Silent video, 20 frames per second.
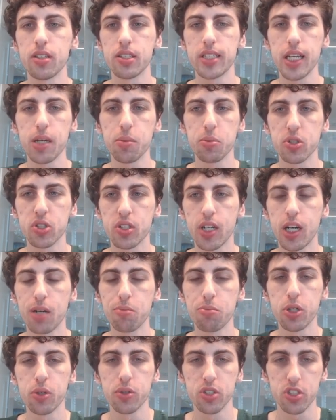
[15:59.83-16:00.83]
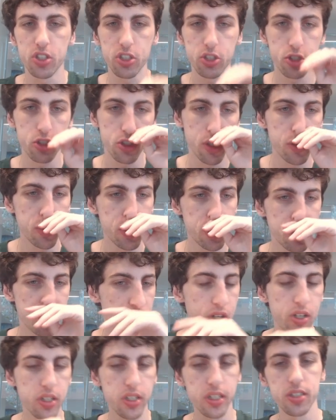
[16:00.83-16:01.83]
Sabers combo is just so
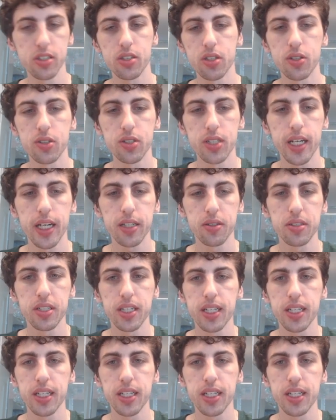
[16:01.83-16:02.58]
strong into those aggro